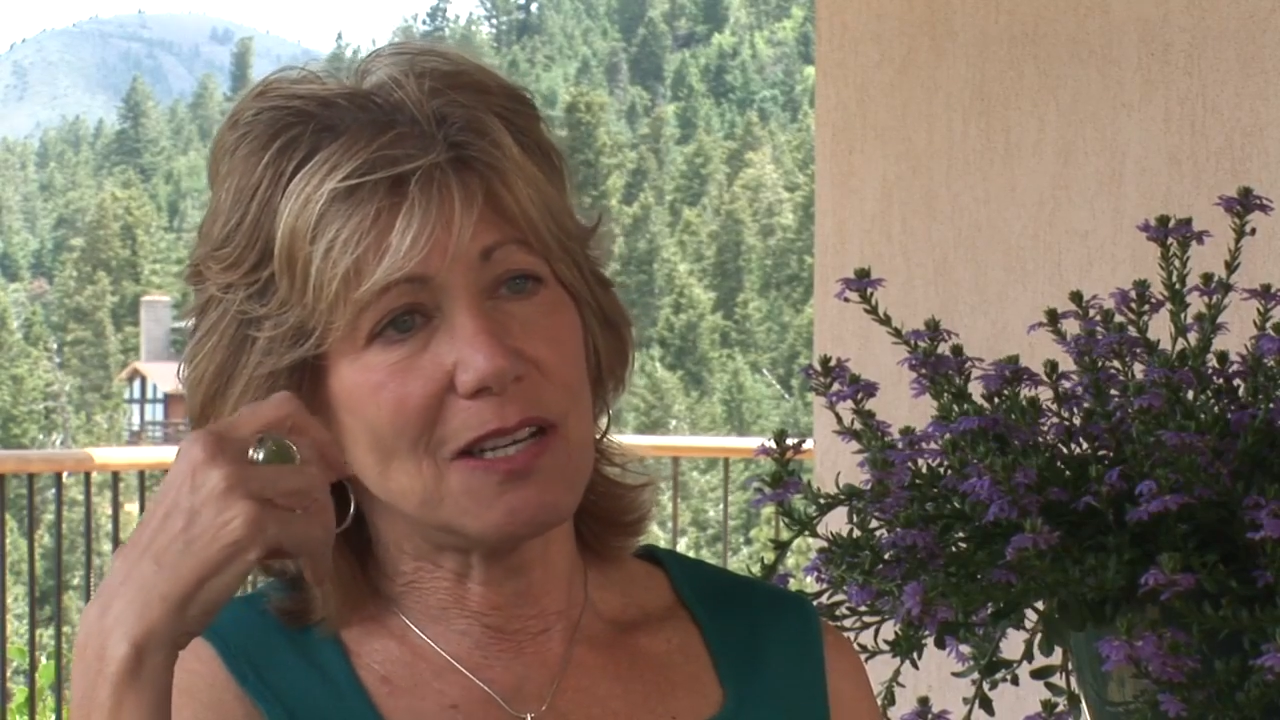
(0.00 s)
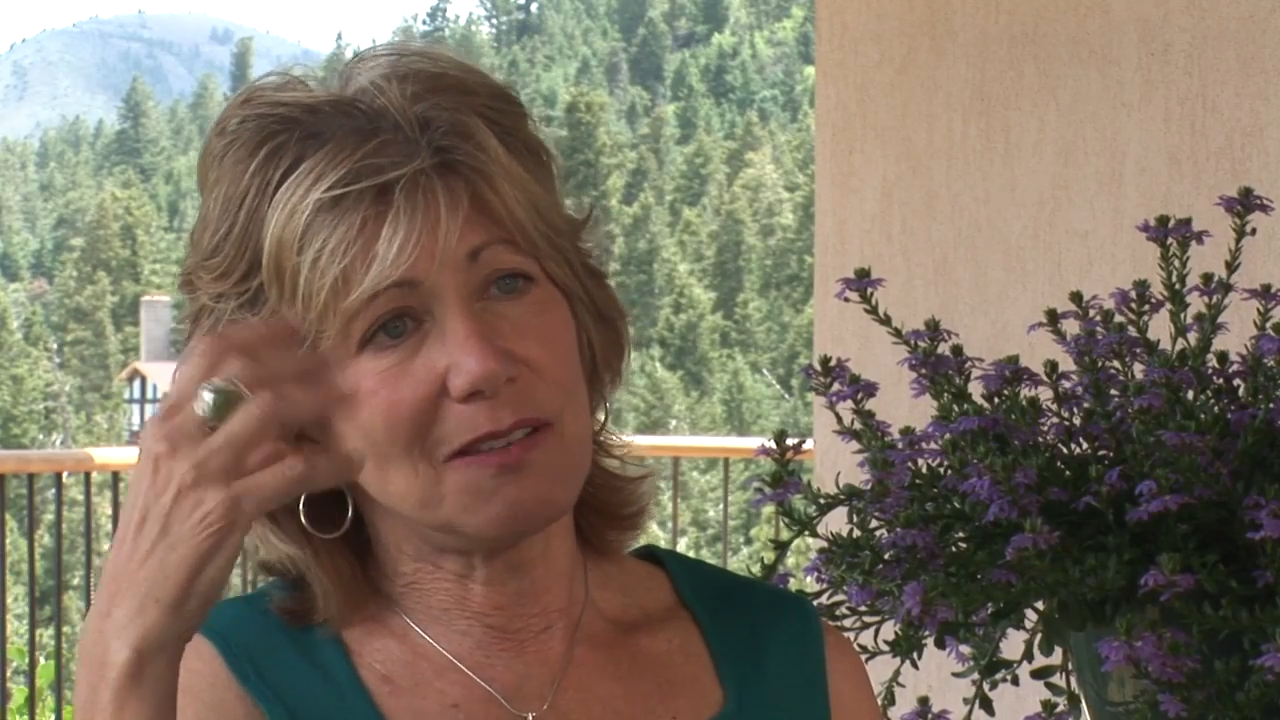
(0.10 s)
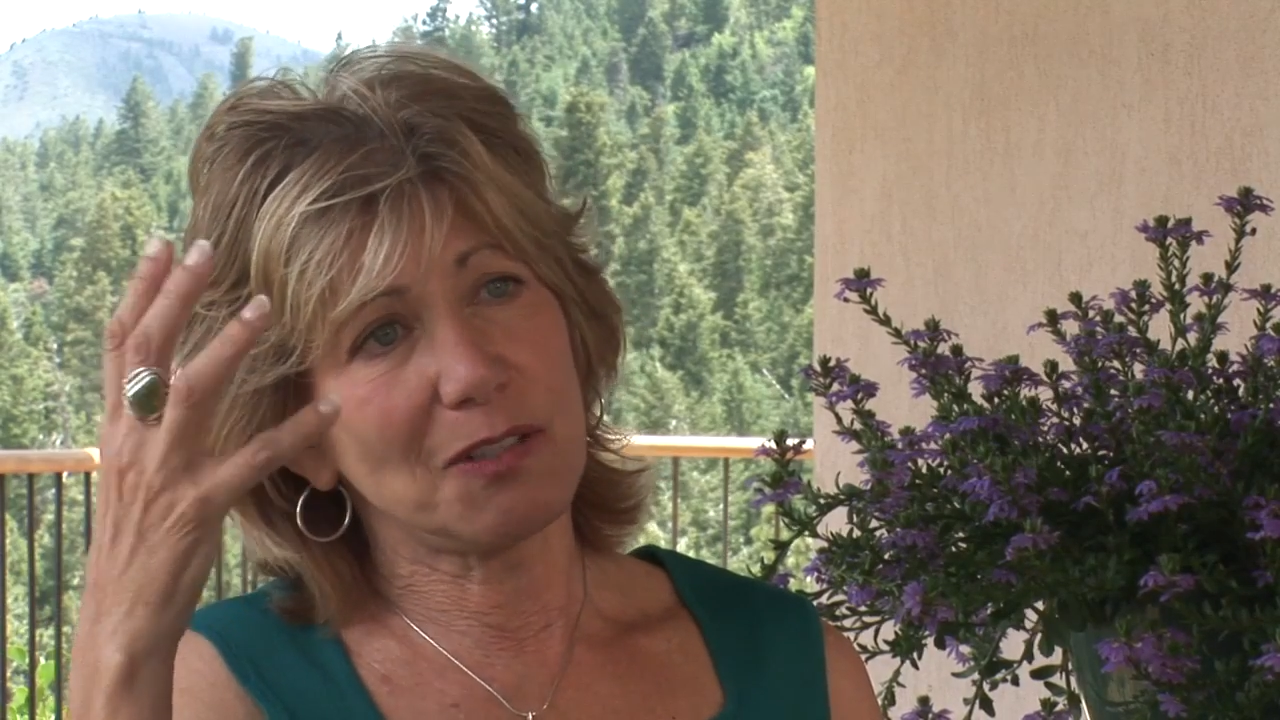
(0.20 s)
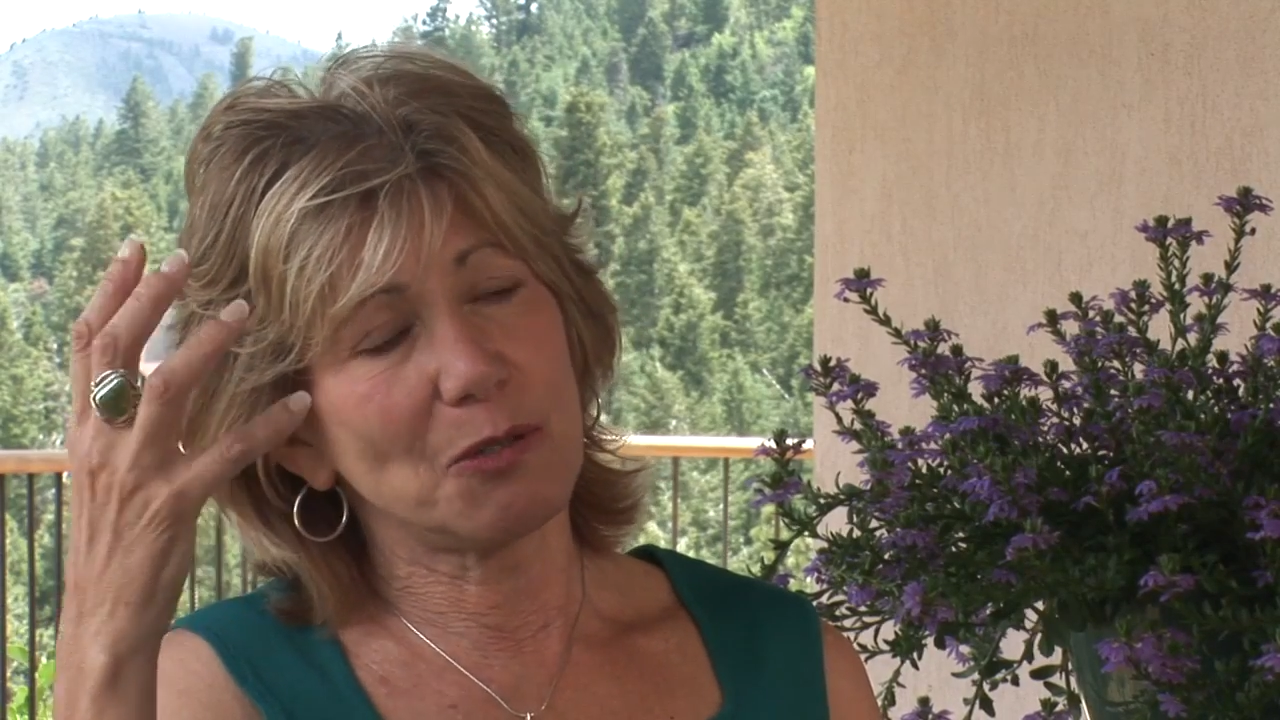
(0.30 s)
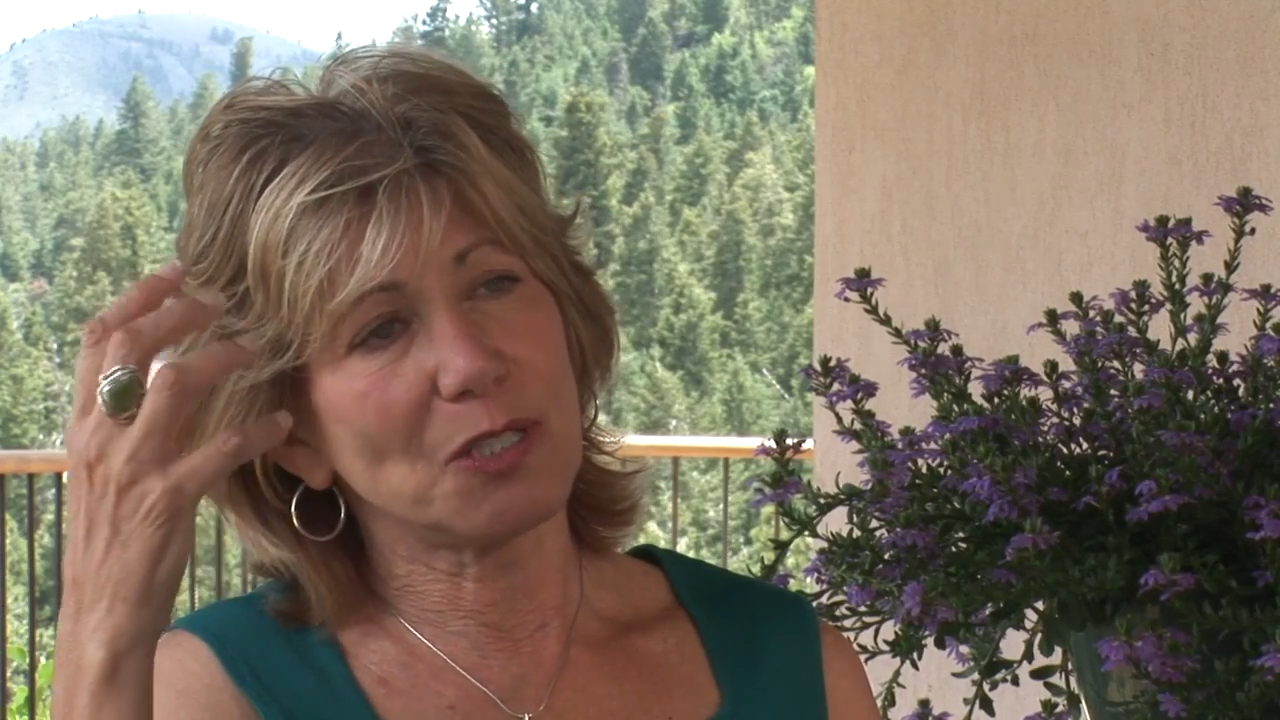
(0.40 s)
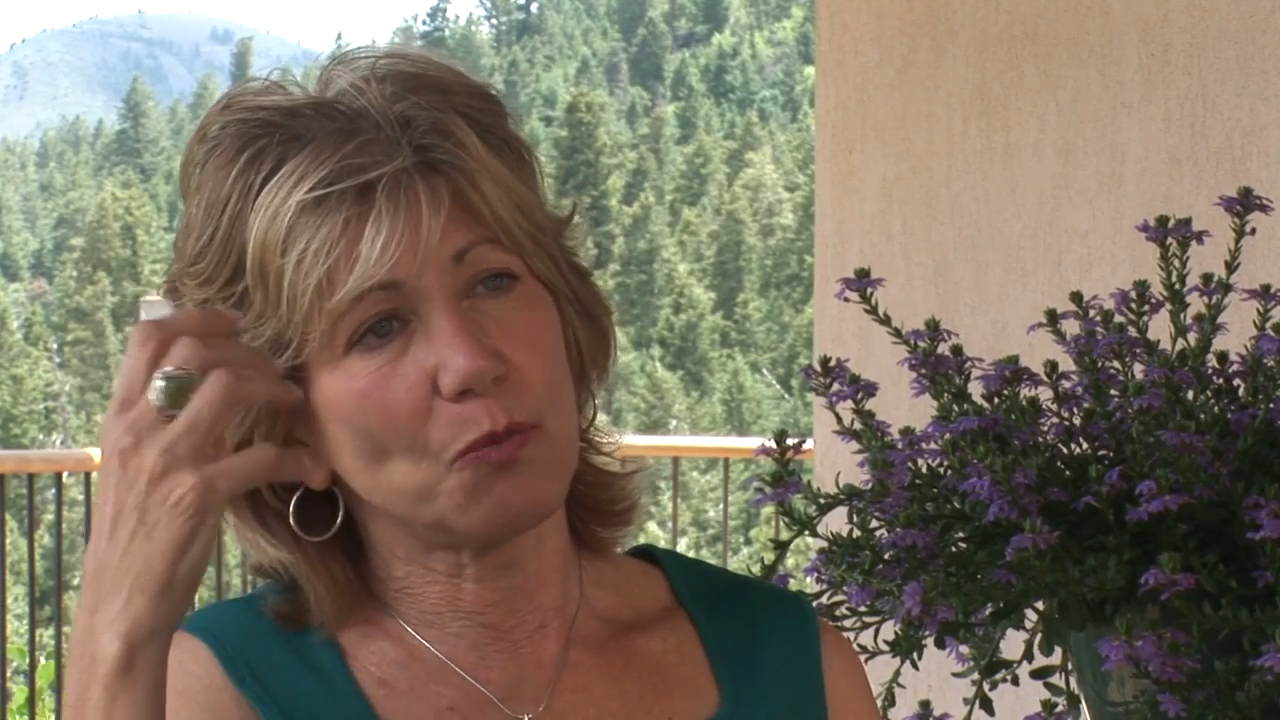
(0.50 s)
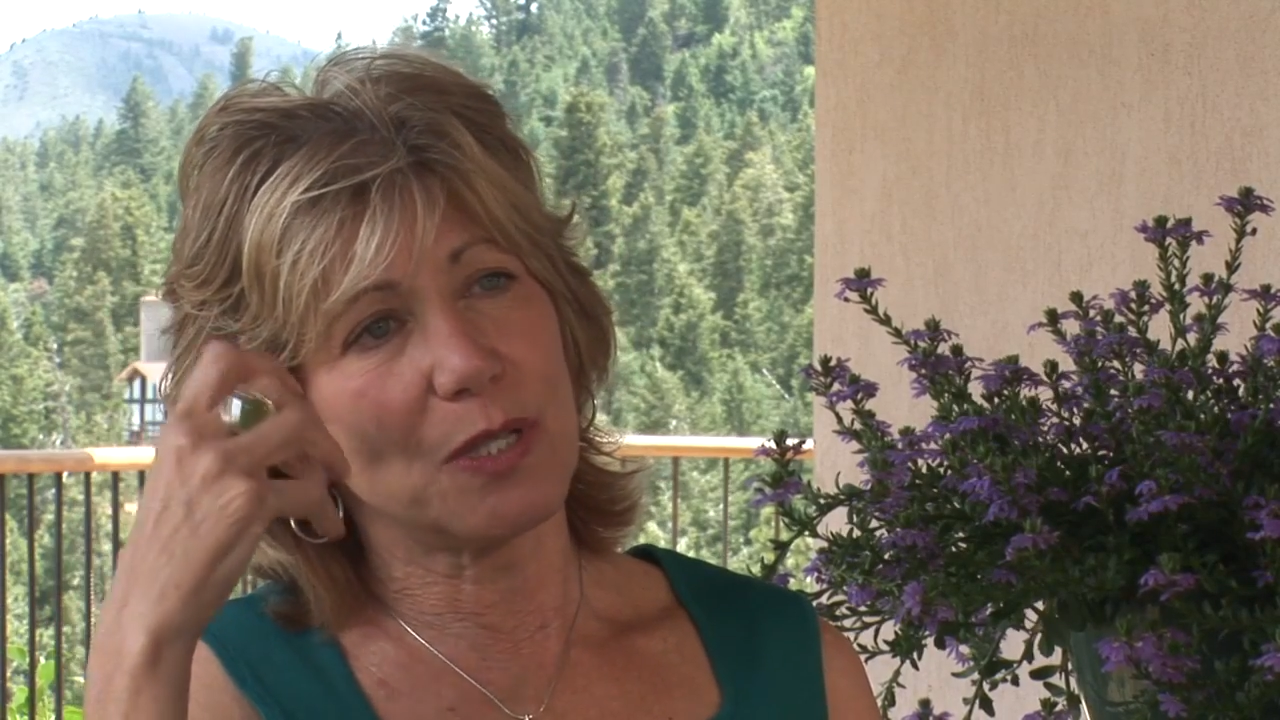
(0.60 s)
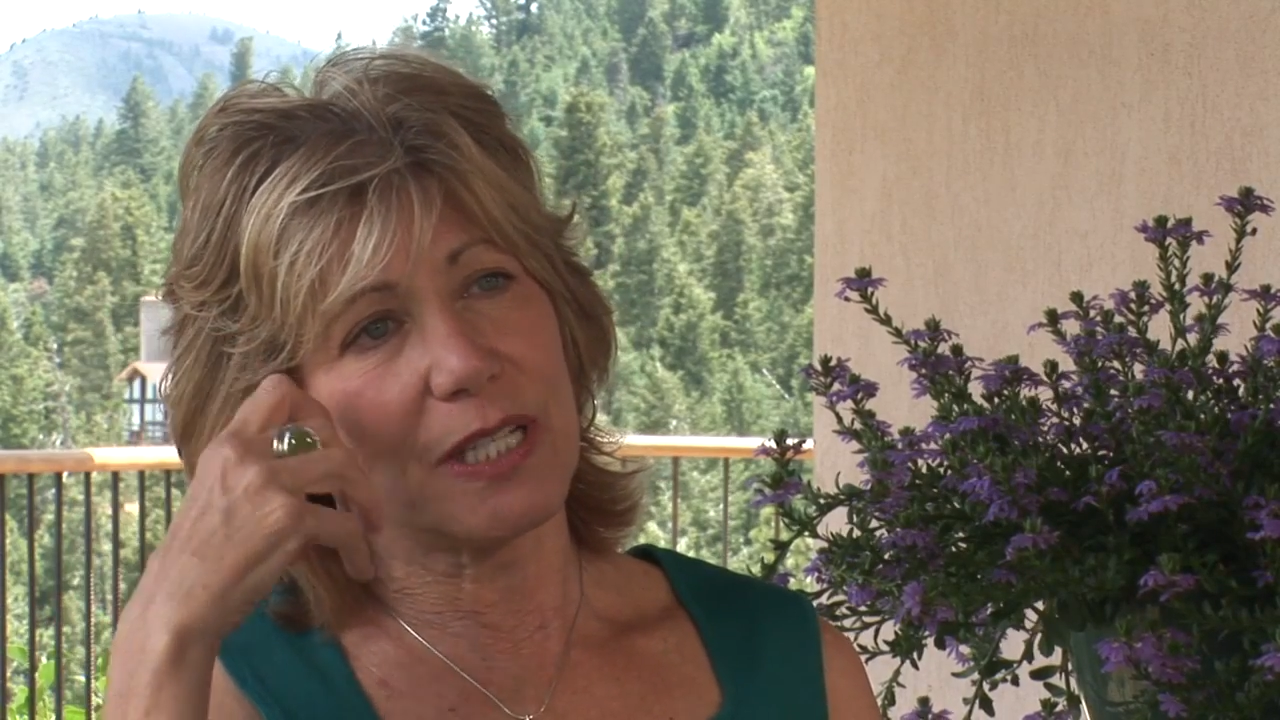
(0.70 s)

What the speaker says: of course, what